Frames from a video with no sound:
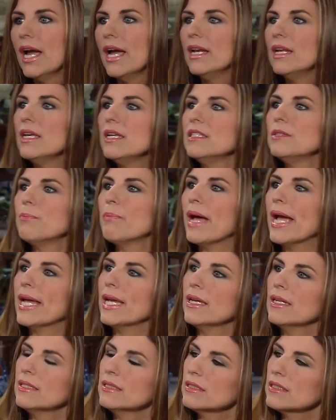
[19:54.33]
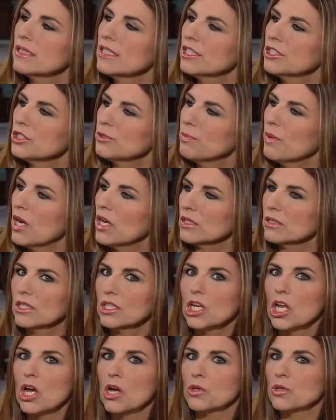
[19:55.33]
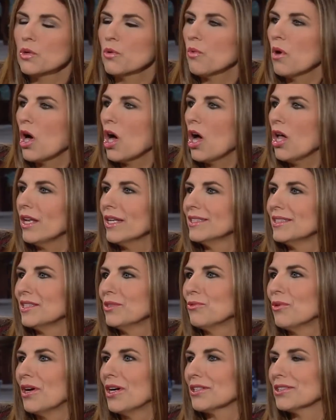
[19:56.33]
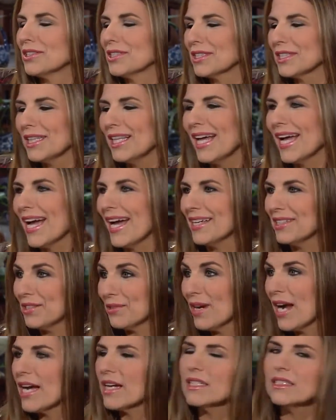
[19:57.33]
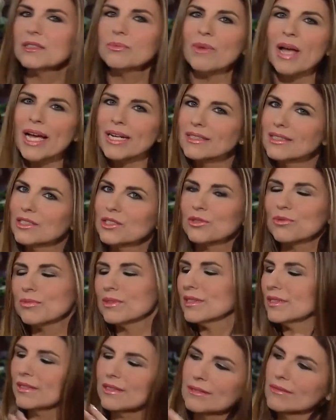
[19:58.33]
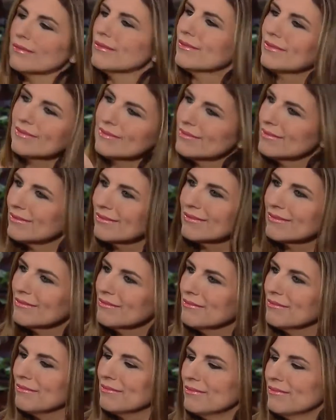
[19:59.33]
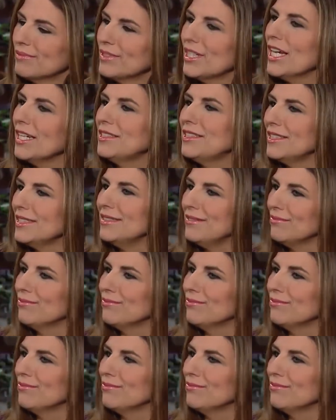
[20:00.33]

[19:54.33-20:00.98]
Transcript: and he's banging his lunchbox along the wall as he walks to class, right? Because Max is a real touchy,